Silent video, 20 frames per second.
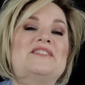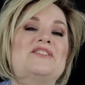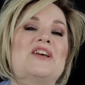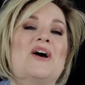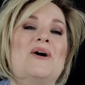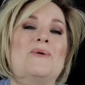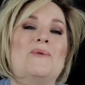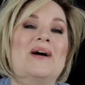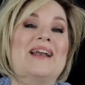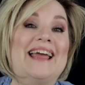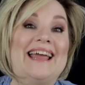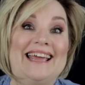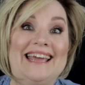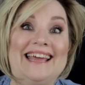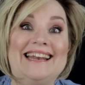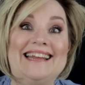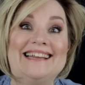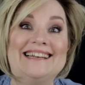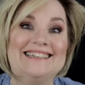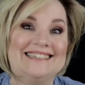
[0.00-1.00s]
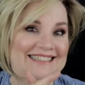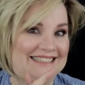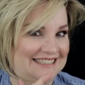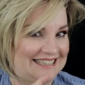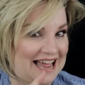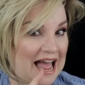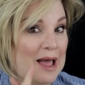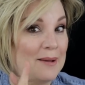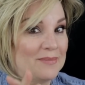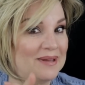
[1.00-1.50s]
So when I get it,
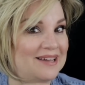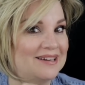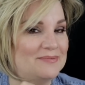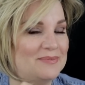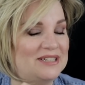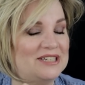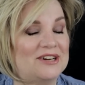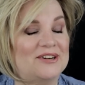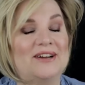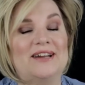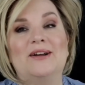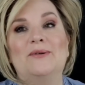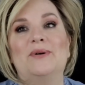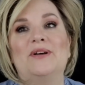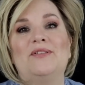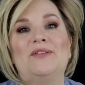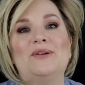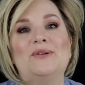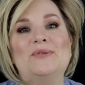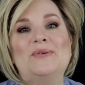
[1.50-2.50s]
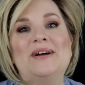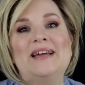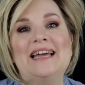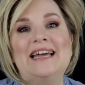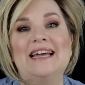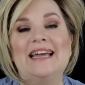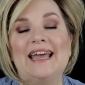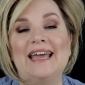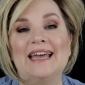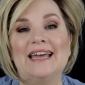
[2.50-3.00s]
I'm going to be sharing it with you,
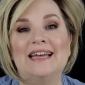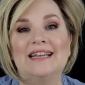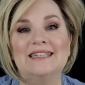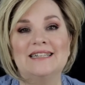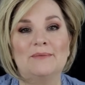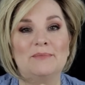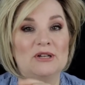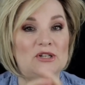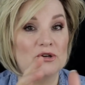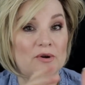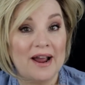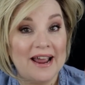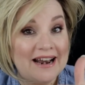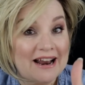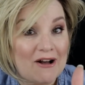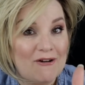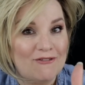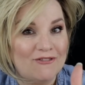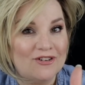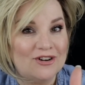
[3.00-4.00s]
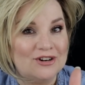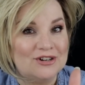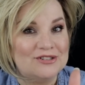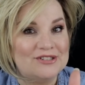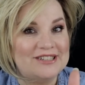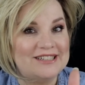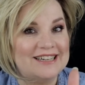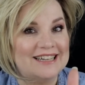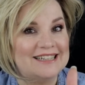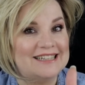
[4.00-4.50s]
and I'm going to try it out
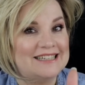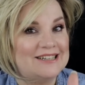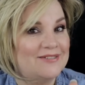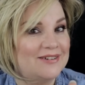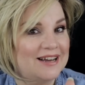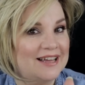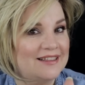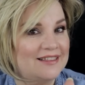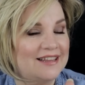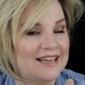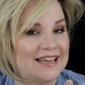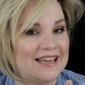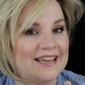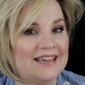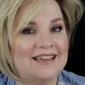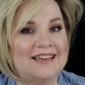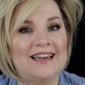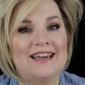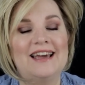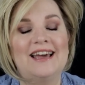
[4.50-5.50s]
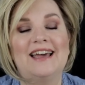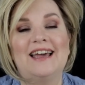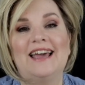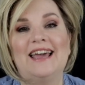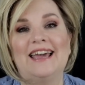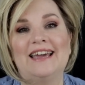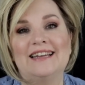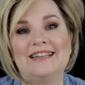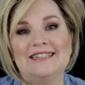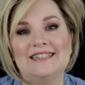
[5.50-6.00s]
first and see what I think,
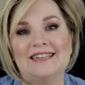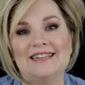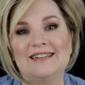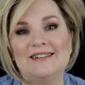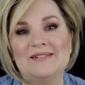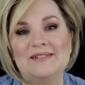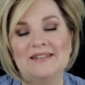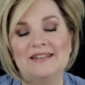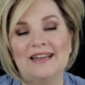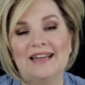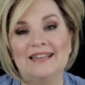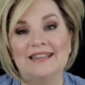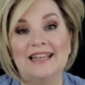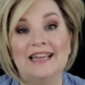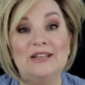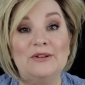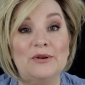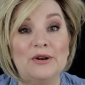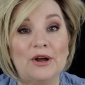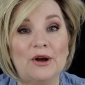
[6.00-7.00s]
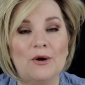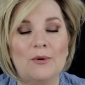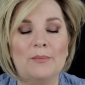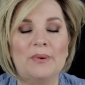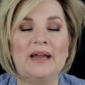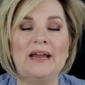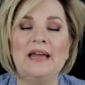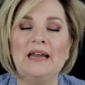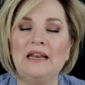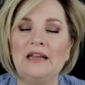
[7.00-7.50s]
and uh, and let you know.
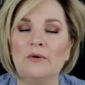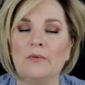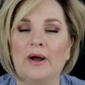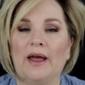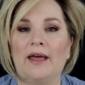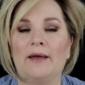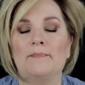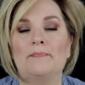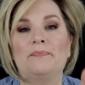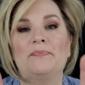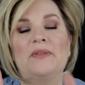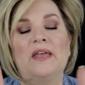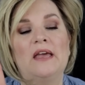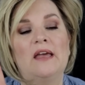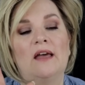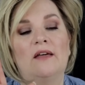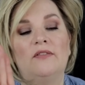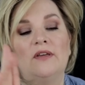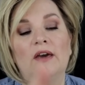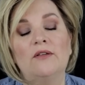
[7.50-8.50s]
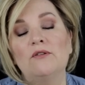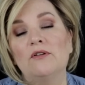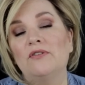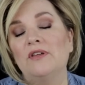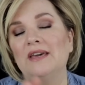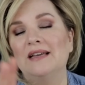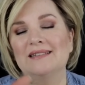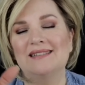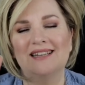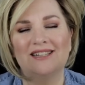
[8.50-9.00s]
But anyway, the other
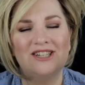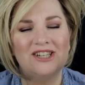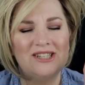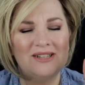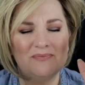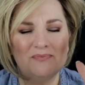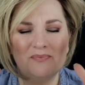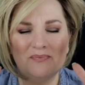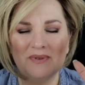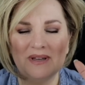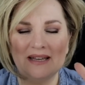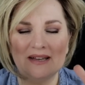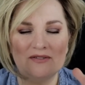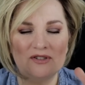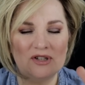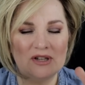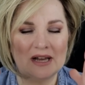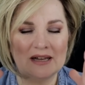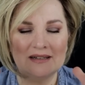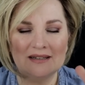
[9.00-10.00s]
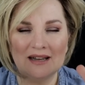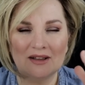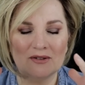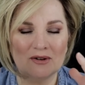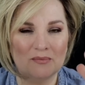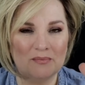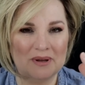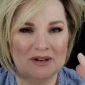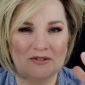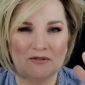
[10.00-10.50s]
thing is it just gives
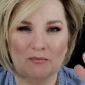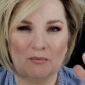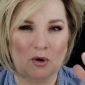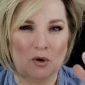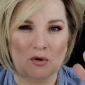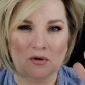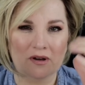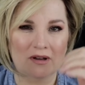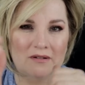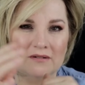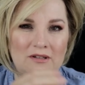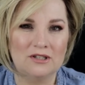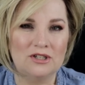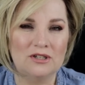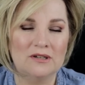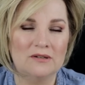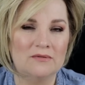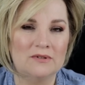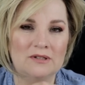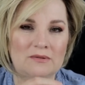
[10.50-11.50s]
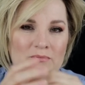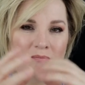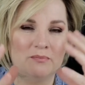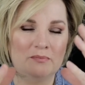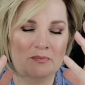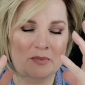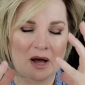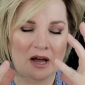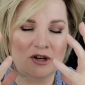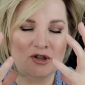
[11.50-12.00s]
another bit of bulk to,
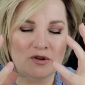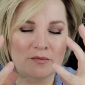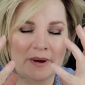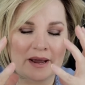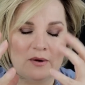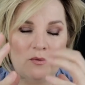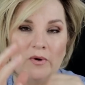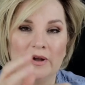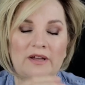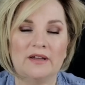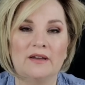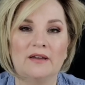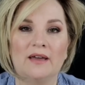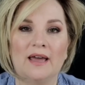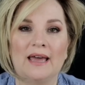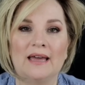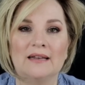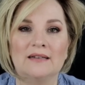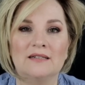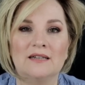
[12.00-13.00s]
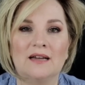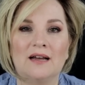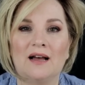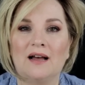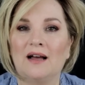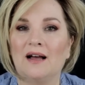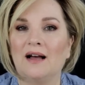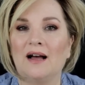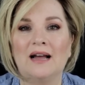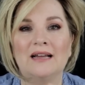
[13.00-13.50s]
under my wig, and
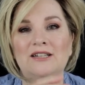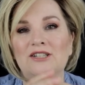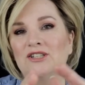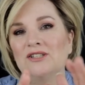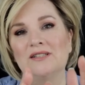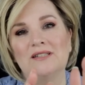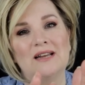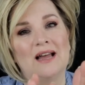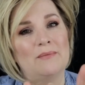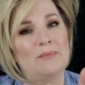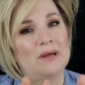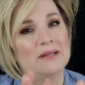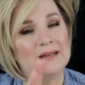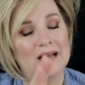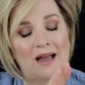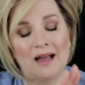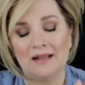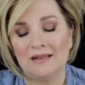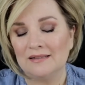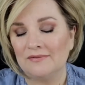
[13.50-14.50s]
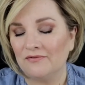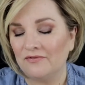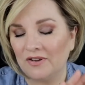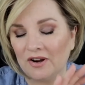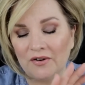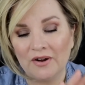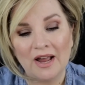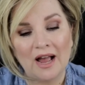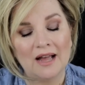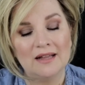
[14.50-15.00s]
I just I'm a, a
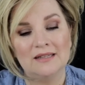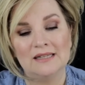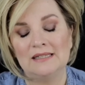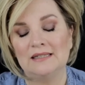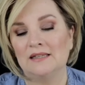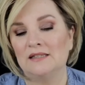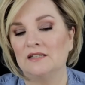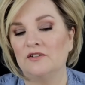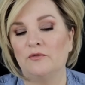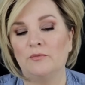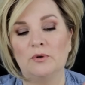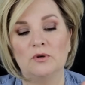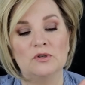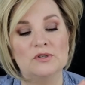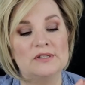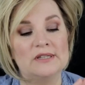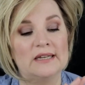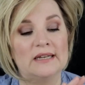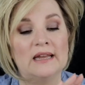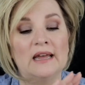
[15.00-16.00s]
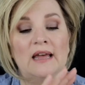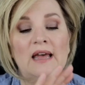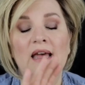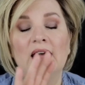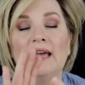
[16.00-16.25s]
very highly sensitive person.